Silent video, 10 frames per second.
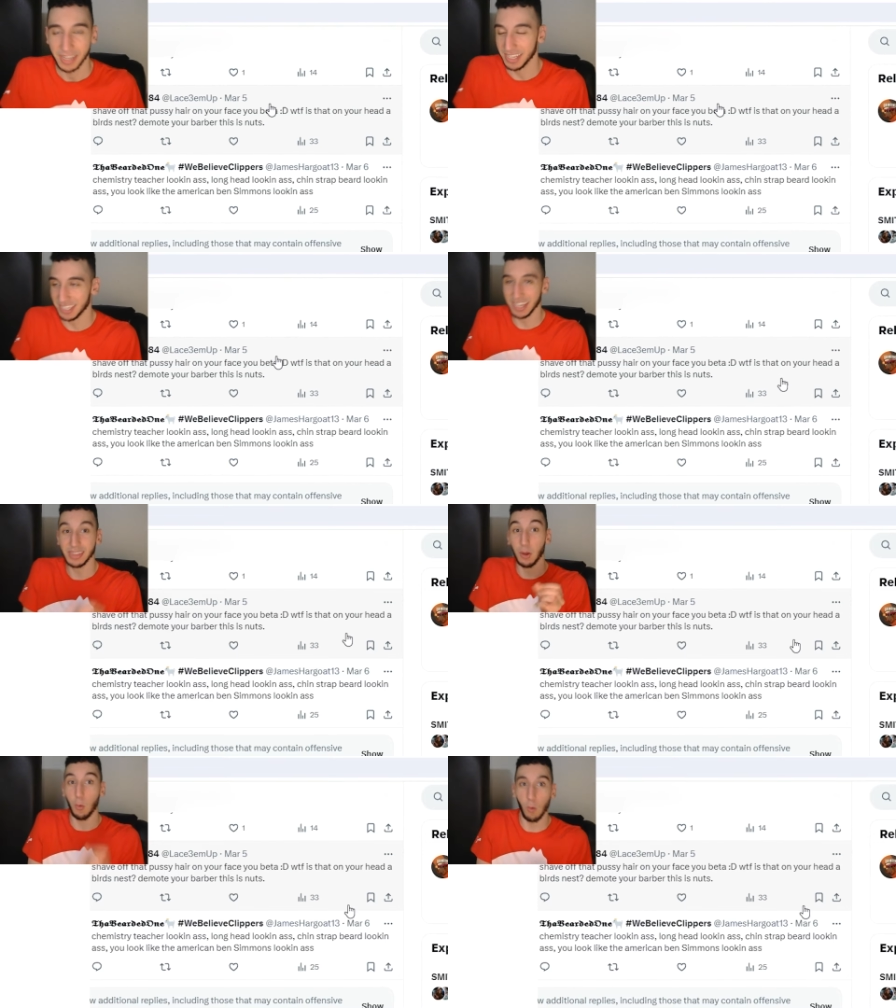This is
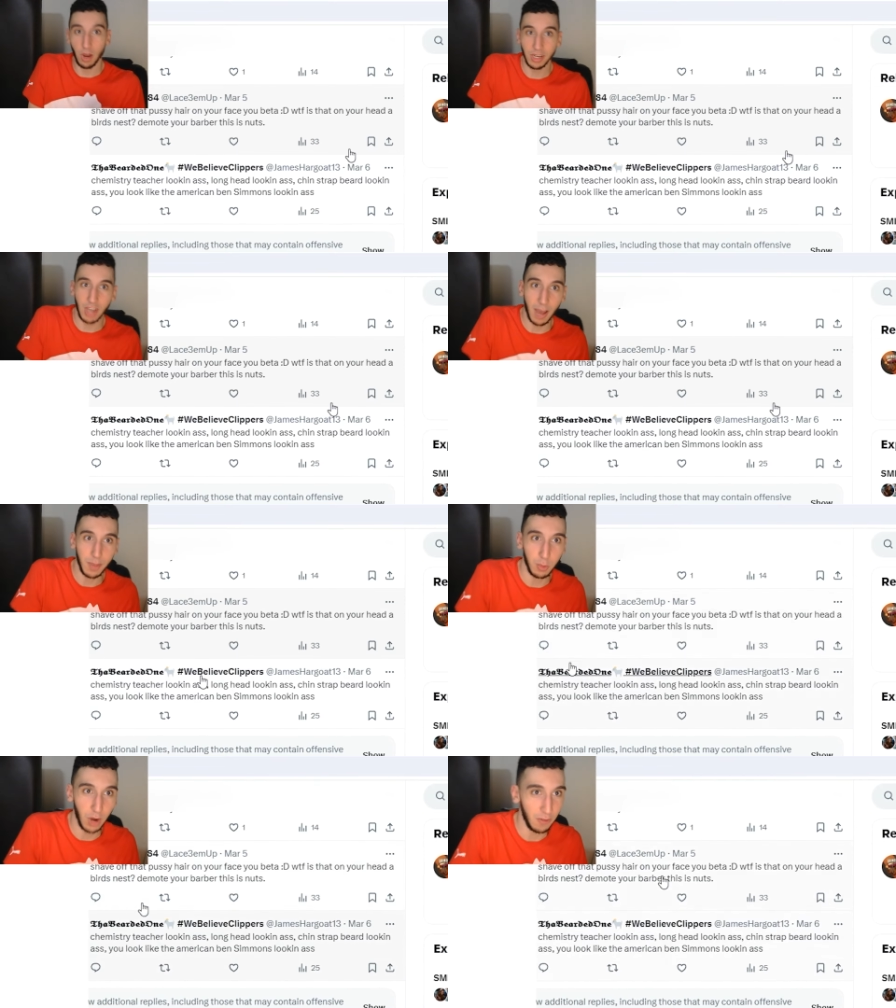like the one
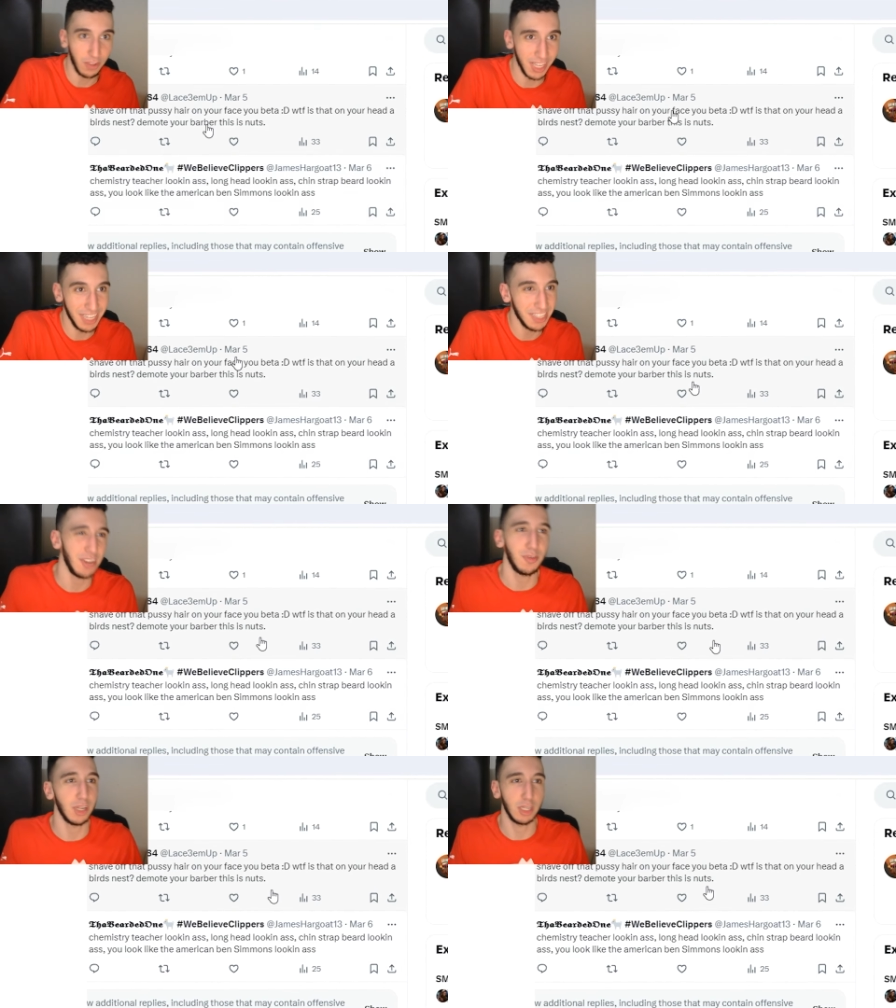comment where I feel like he's not
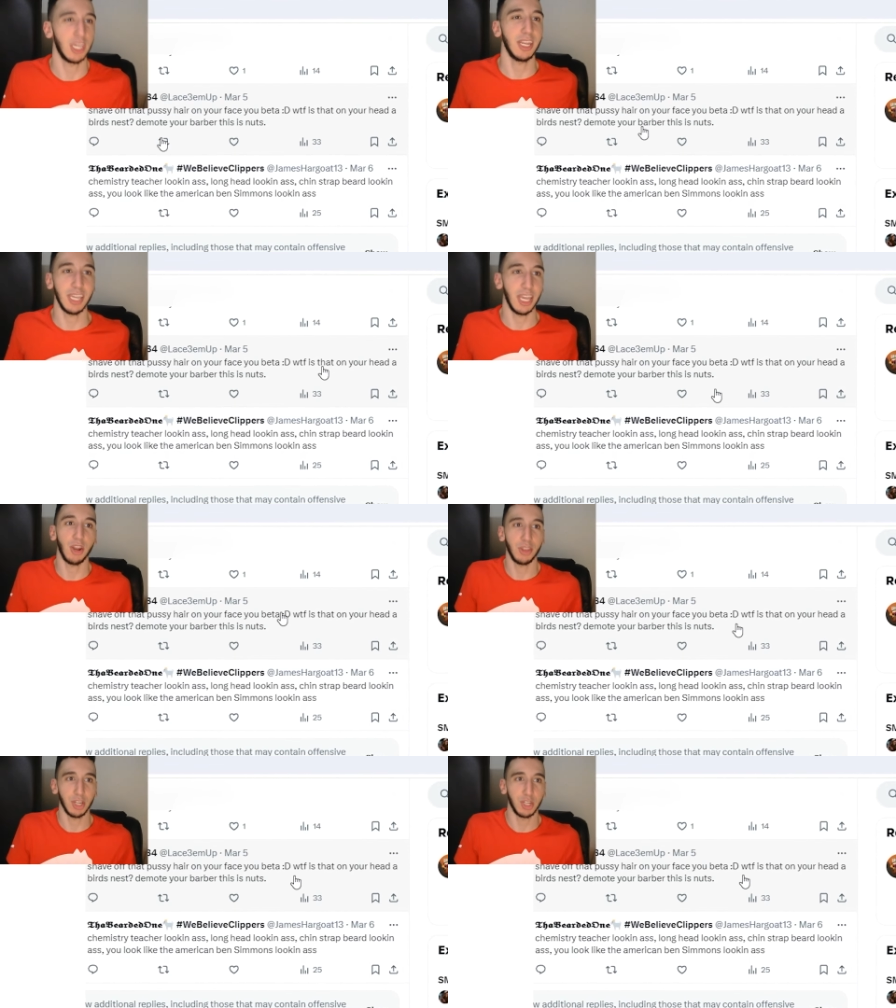even getting in
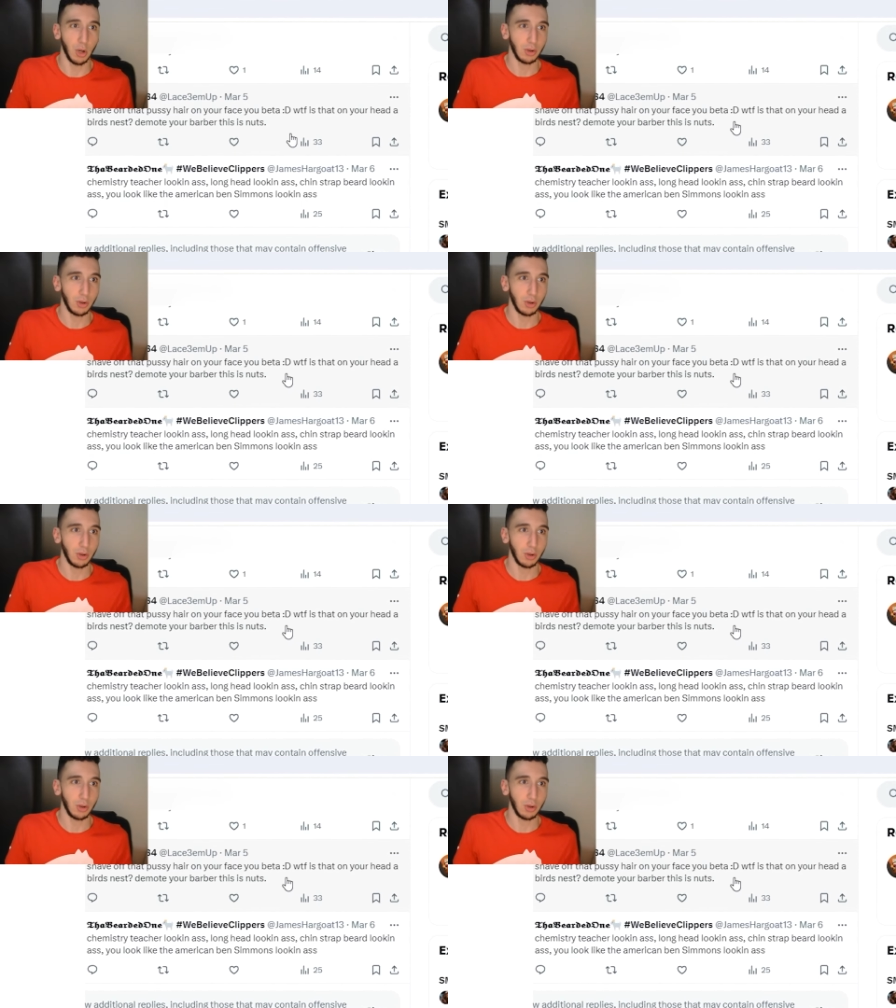on the joke.